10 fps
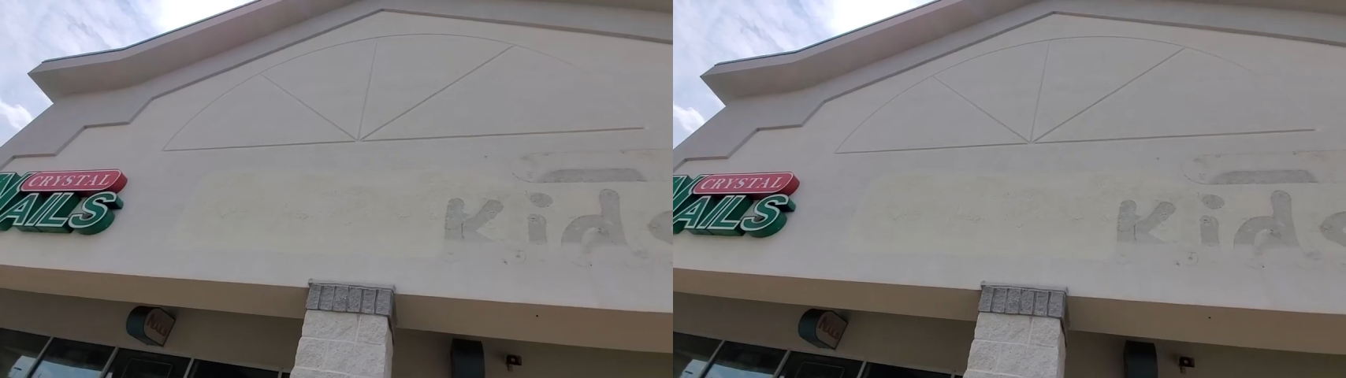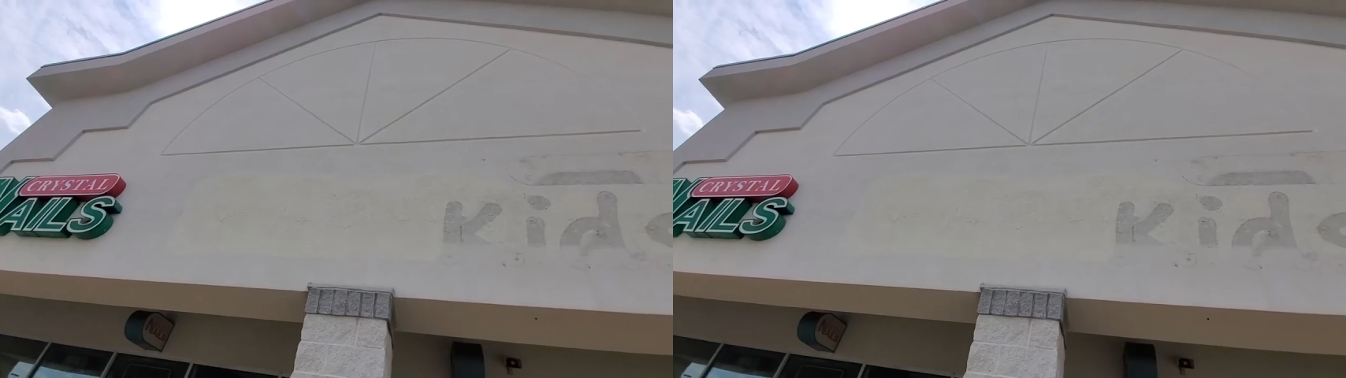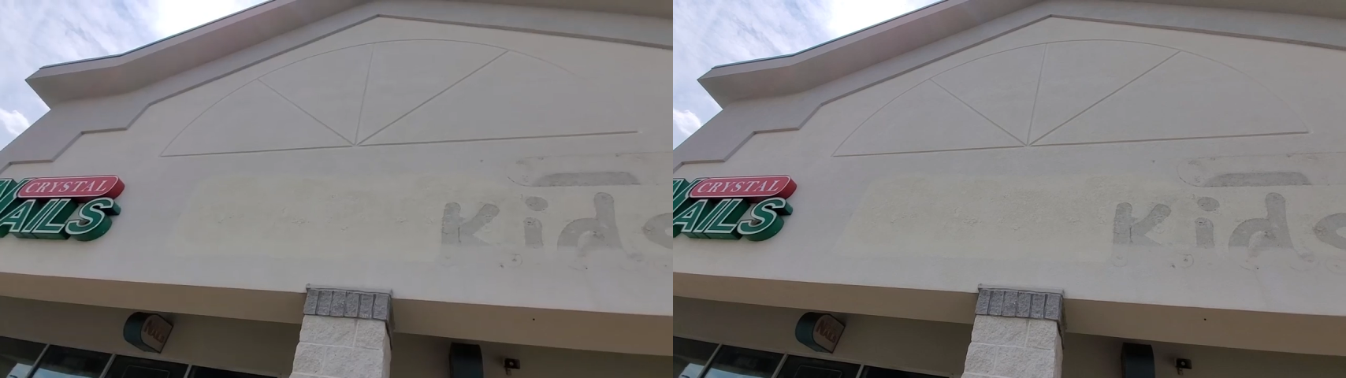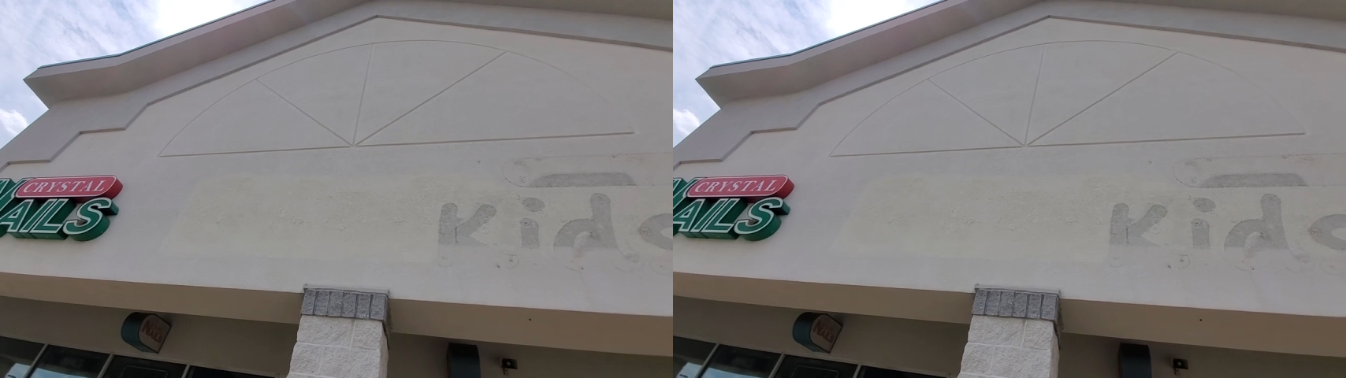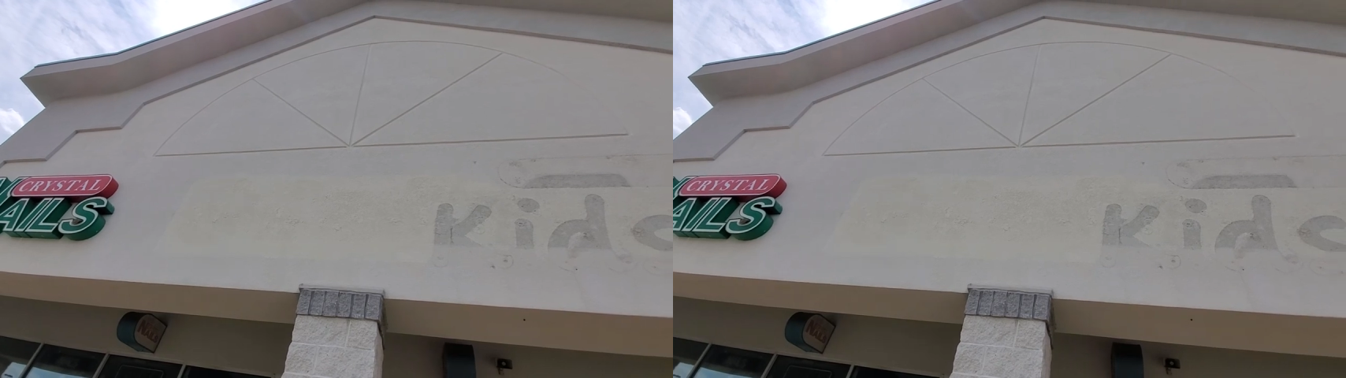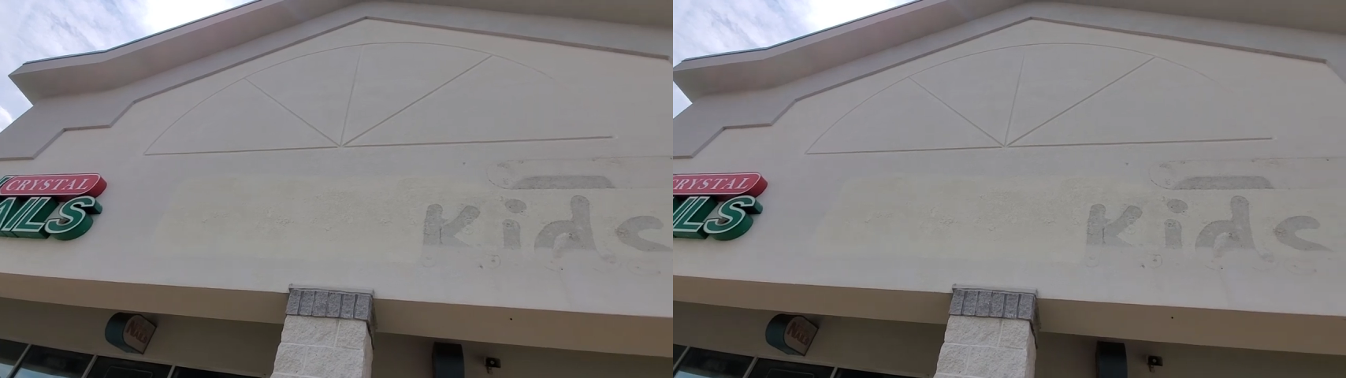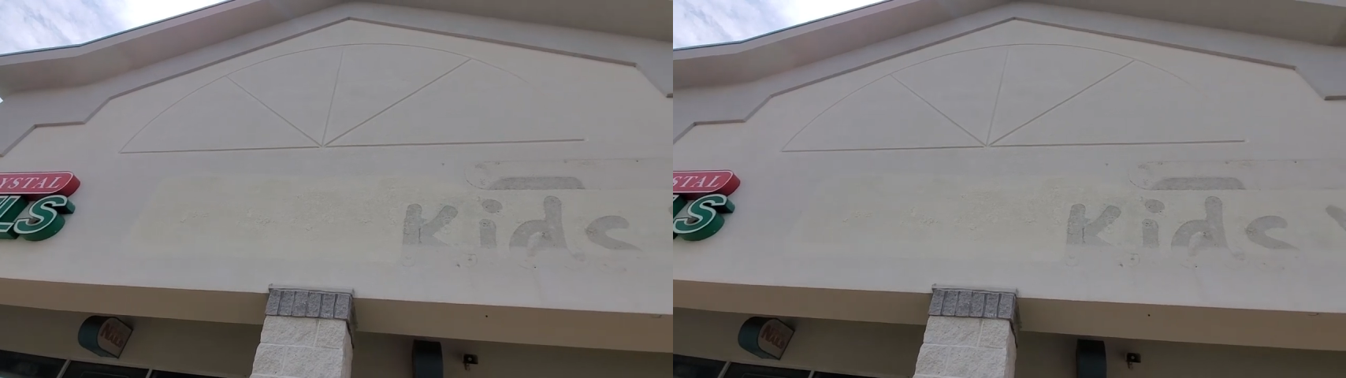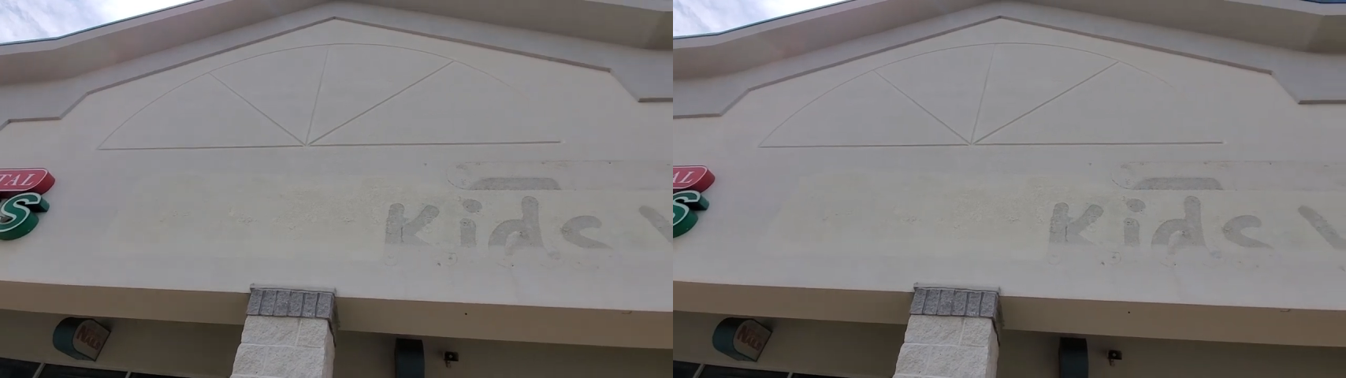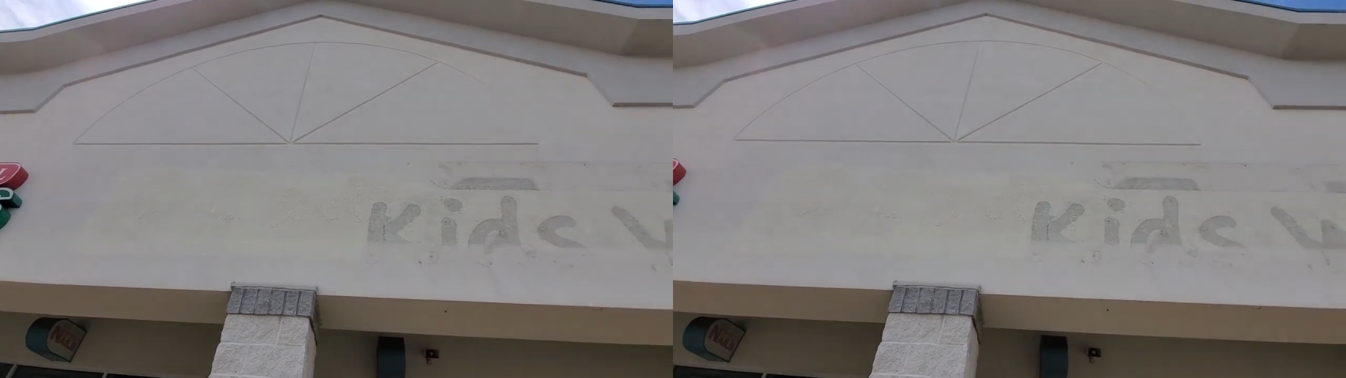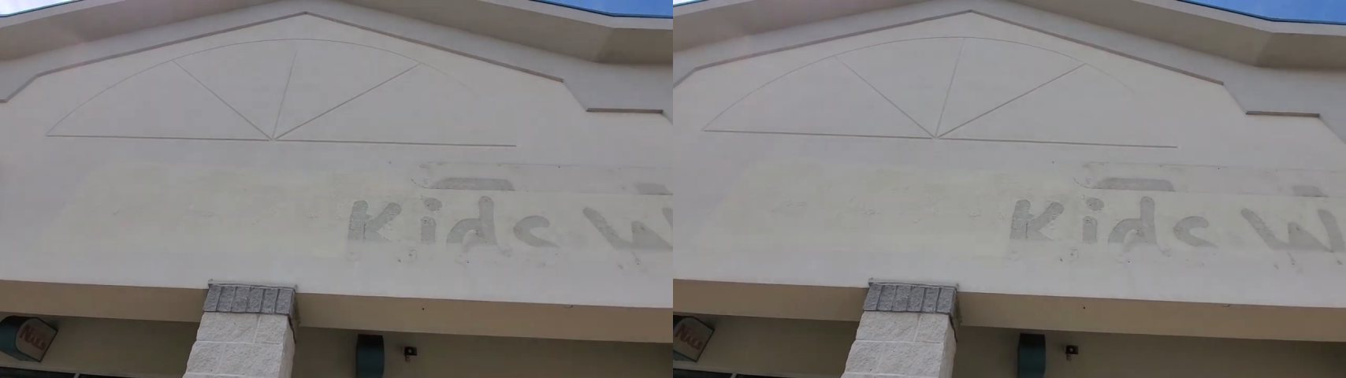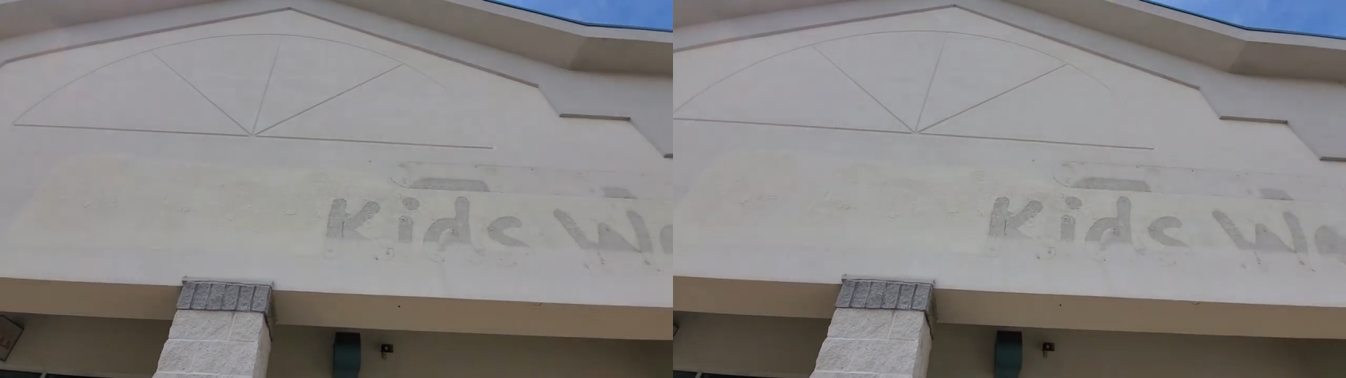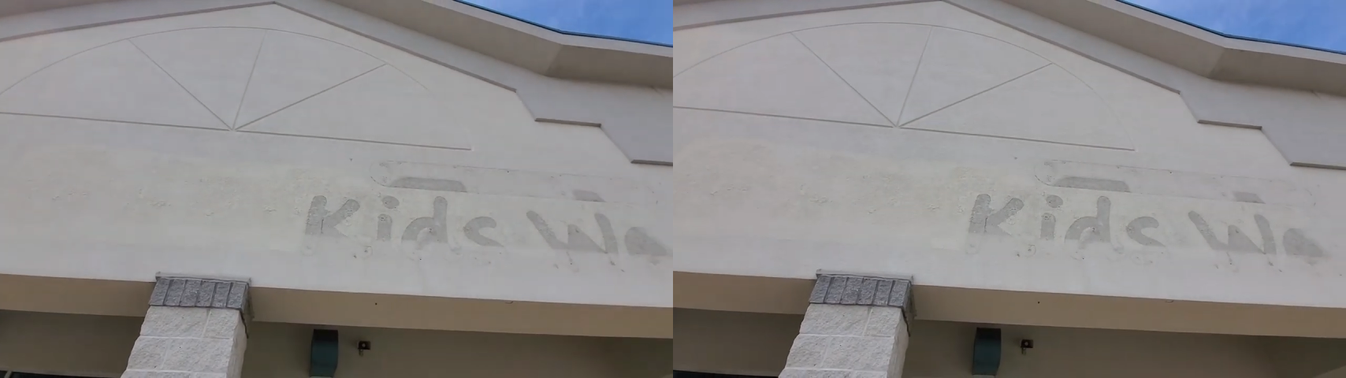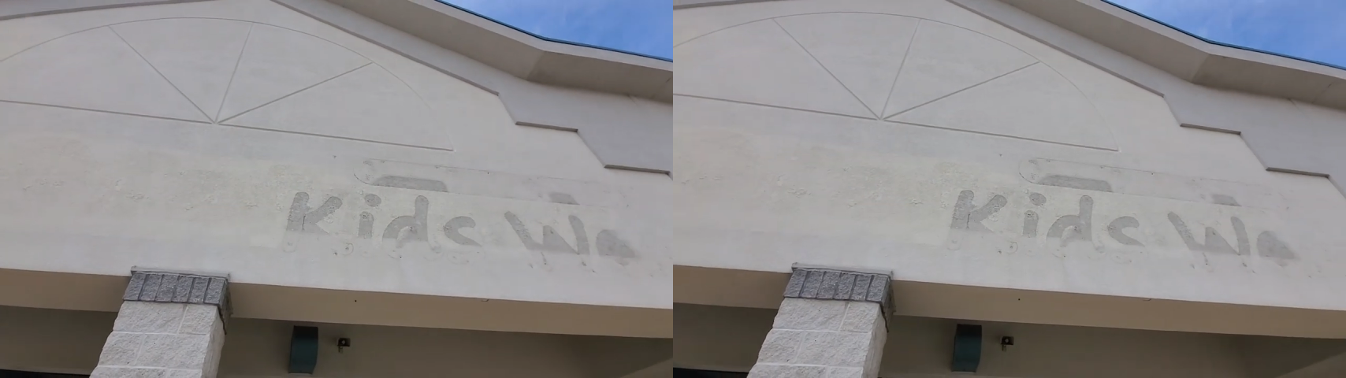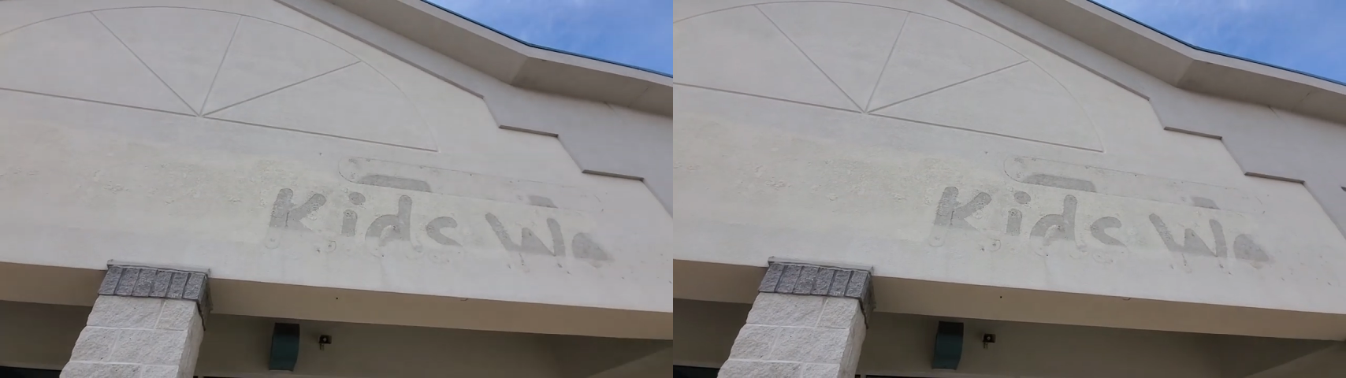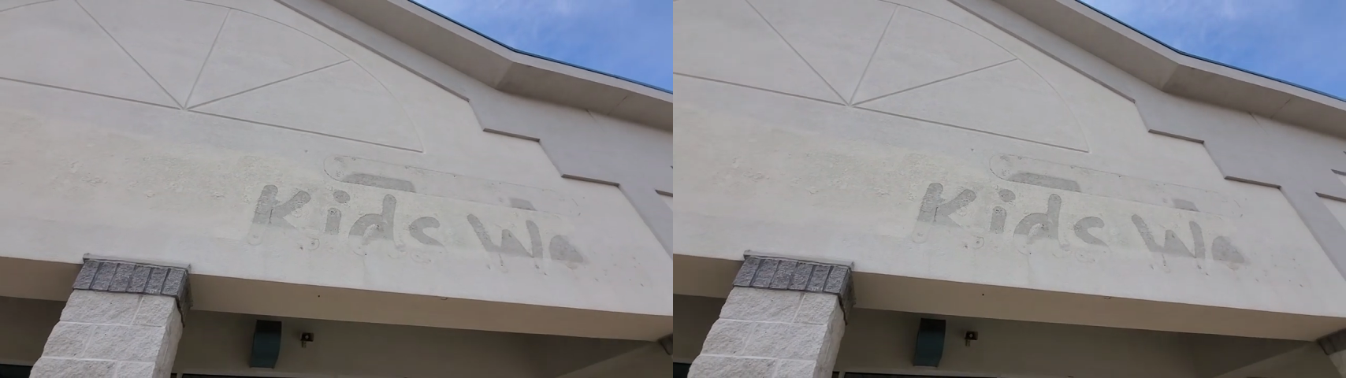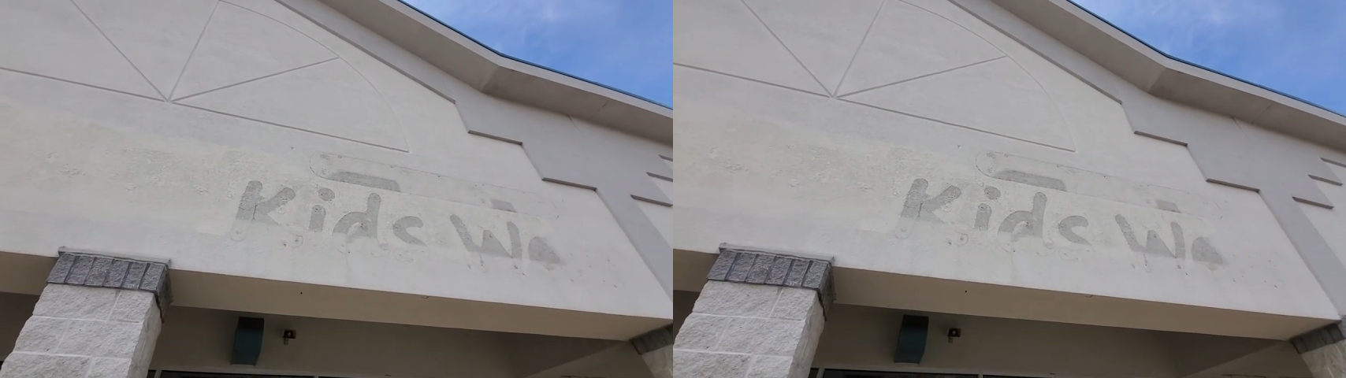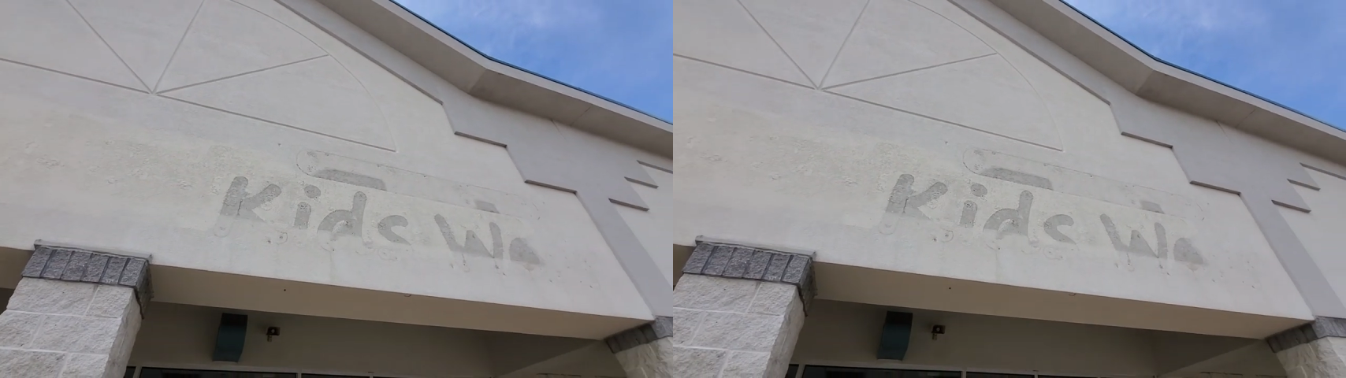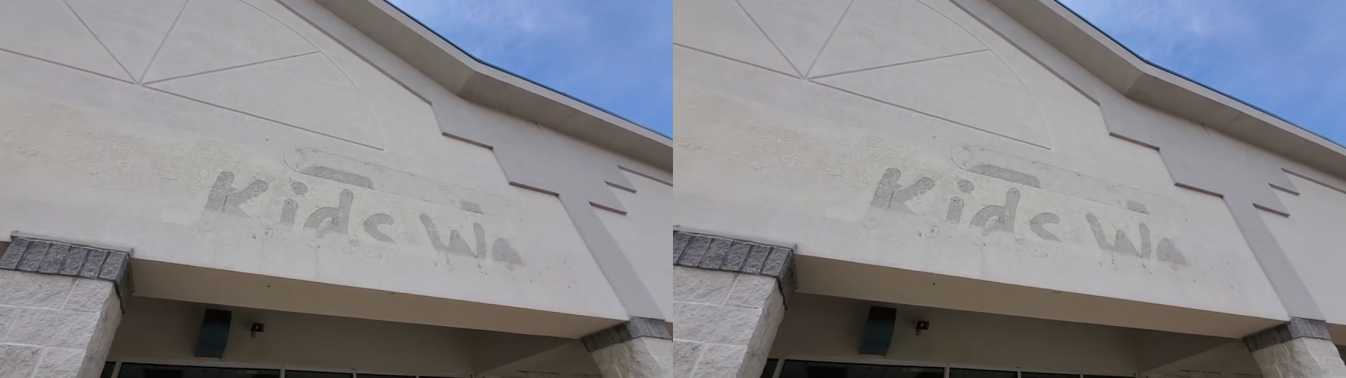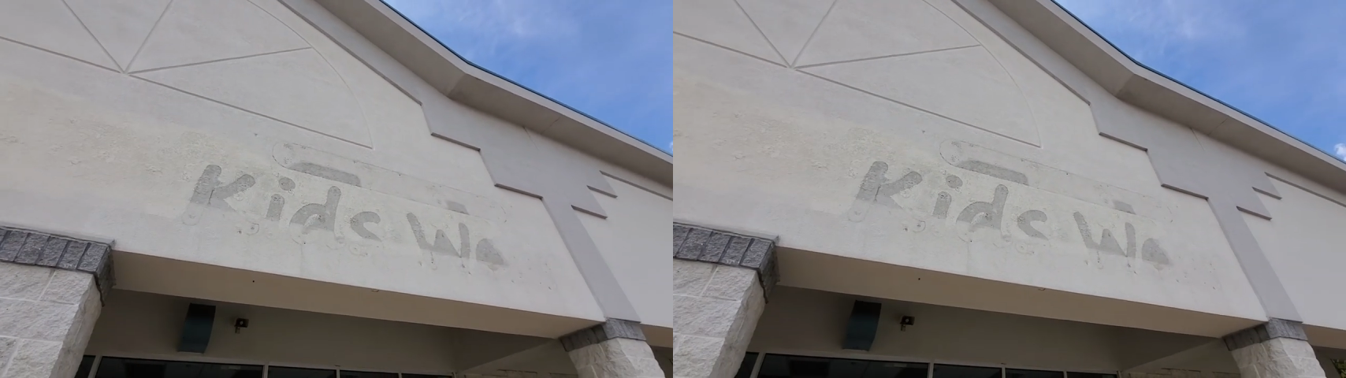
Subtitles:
[unreadable: no face in view]